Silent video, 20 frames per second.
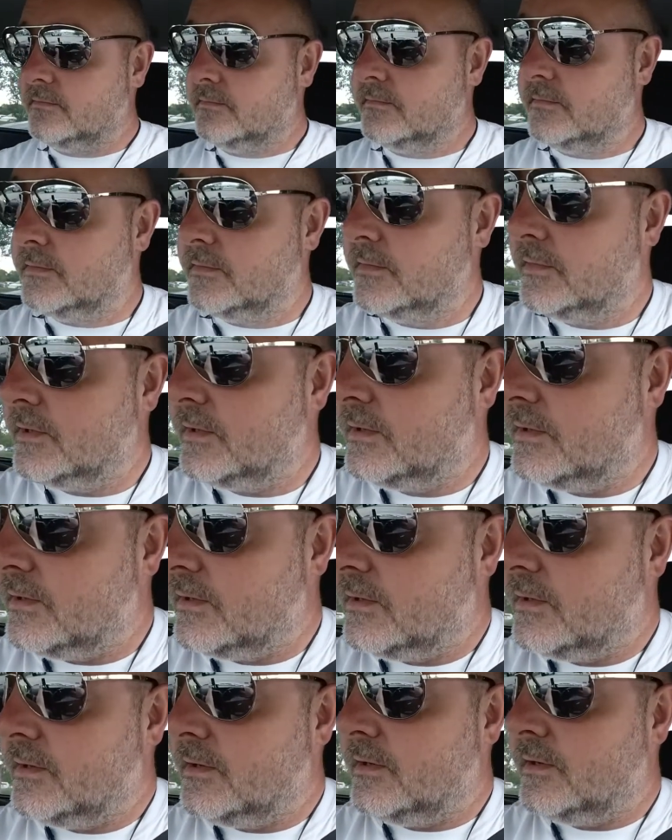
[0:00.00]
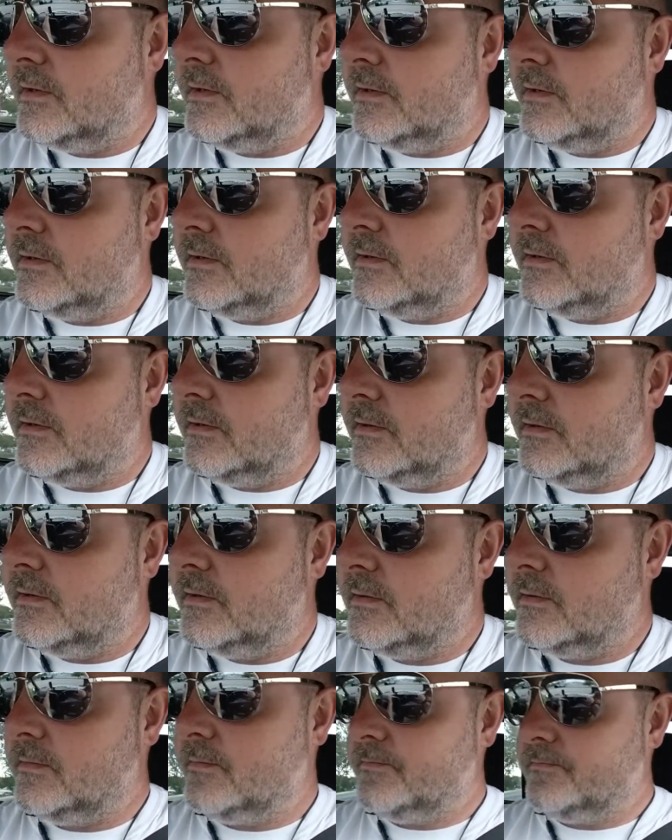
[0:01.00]

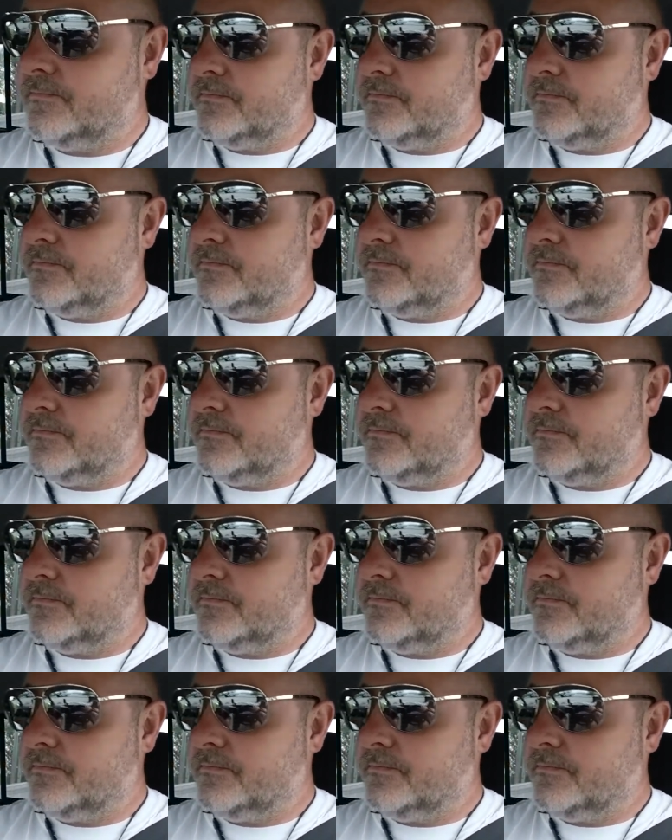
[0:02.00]
(no one is talking)